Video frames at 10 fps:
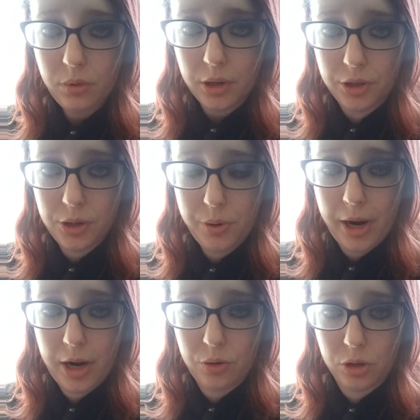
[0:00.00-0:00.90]
It's
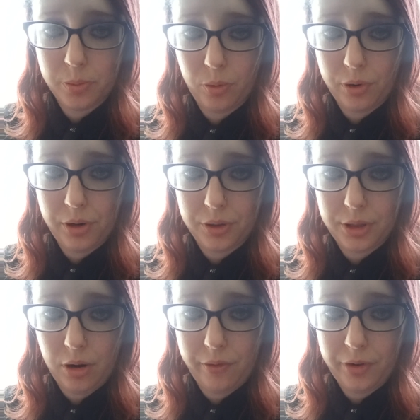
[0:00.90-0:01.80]
okay to explore
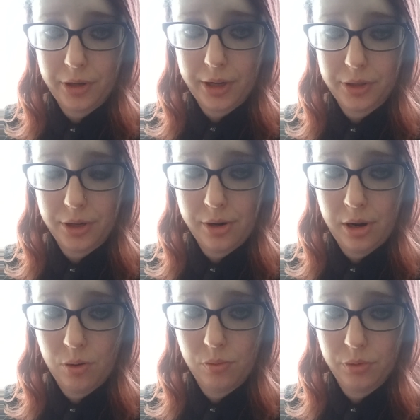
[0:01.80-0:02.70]
yourself and to get to
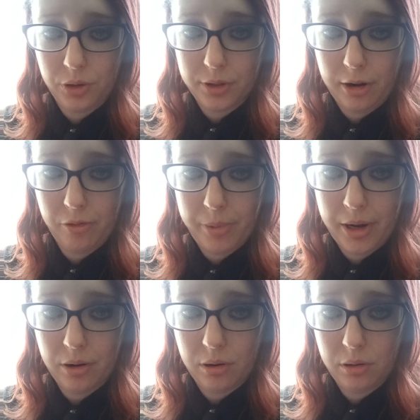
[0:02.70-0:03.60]
know yourself
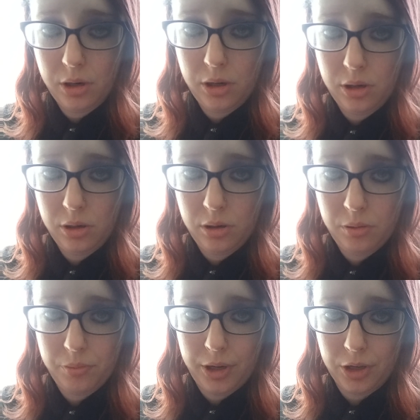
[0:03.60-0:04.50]
better
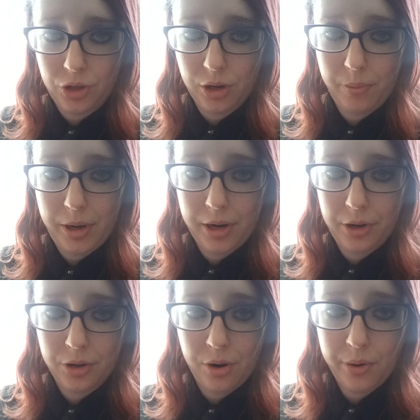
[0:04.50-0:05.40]
because you're going to be
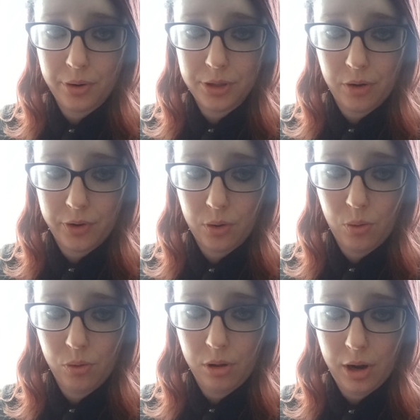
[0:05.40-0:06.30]
getting to know yourself your
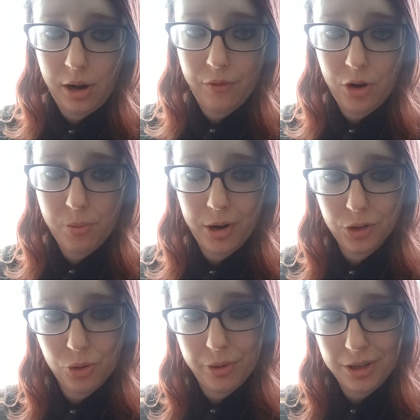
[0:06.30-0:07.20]
whole life, and you might
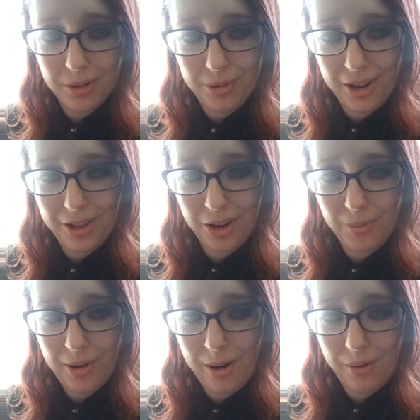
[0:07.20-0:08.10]
as well be somebody that you're
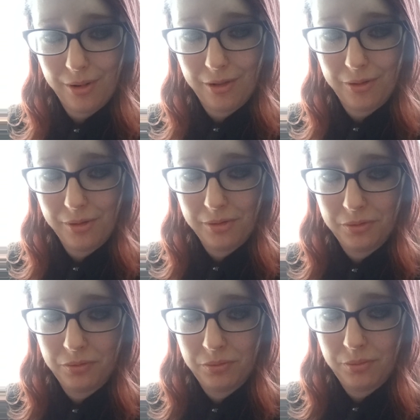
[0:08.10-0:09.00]
proud of
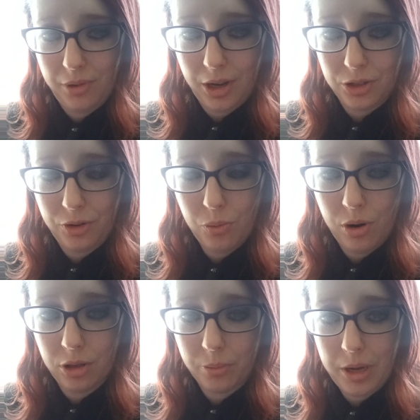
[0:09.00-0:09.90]
because you
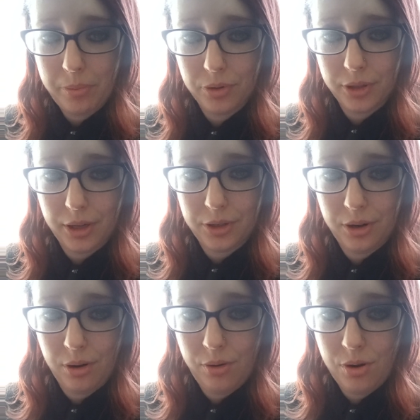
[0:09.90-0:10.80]
want other people to get to
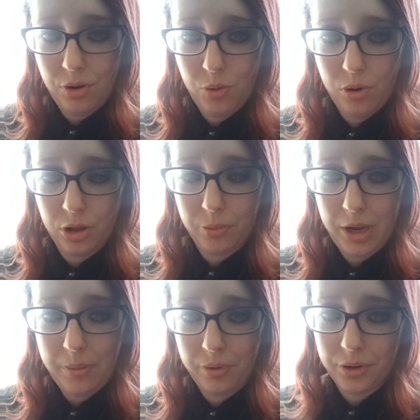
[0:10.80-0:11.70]
know you, you want other
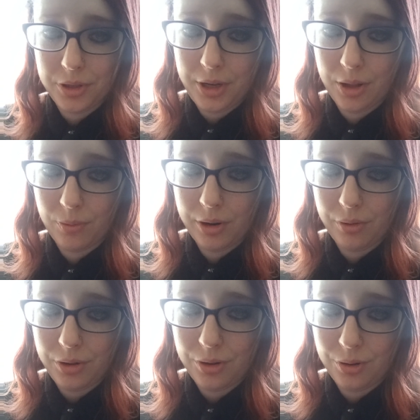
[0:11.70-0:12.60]
people to see the real
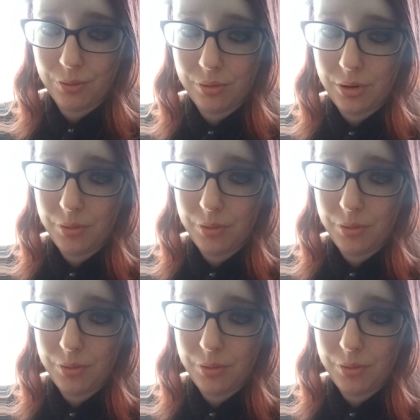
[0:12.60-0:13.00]
you.